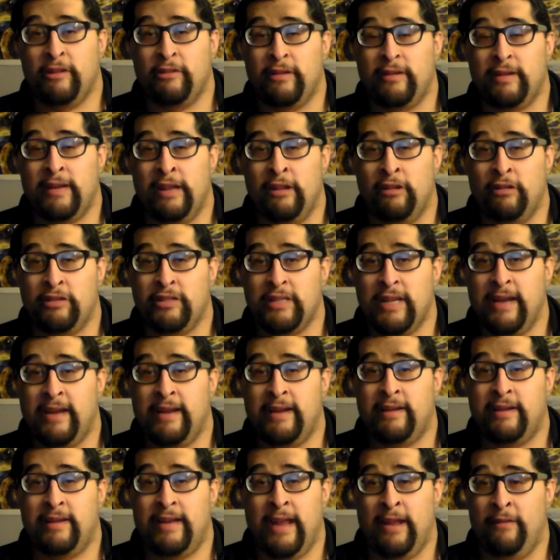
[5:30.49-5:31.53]
Look, it looks like
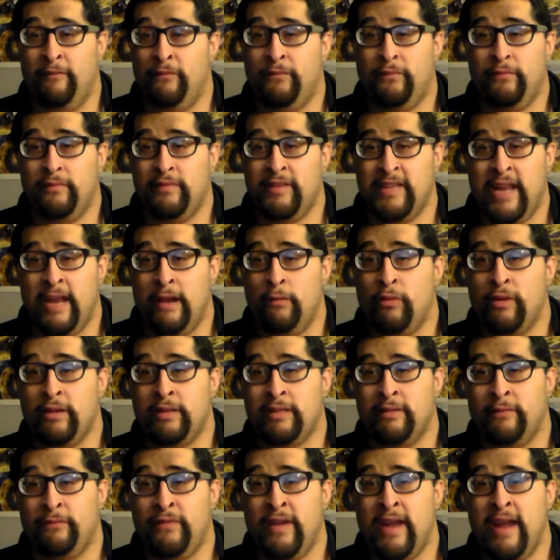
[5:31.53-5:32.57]
in saying
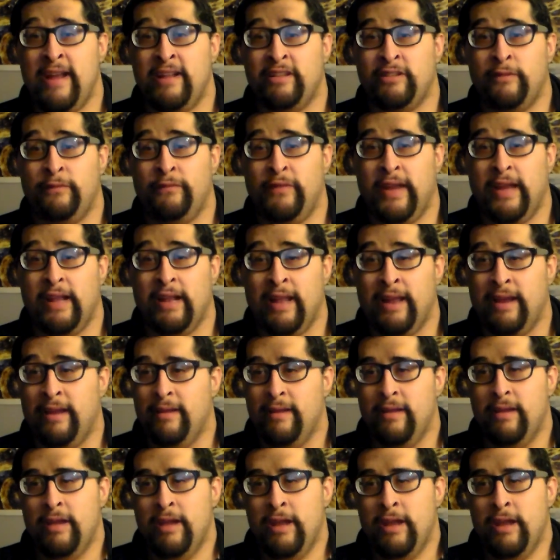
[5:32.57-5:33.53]
what the fans are thinking, like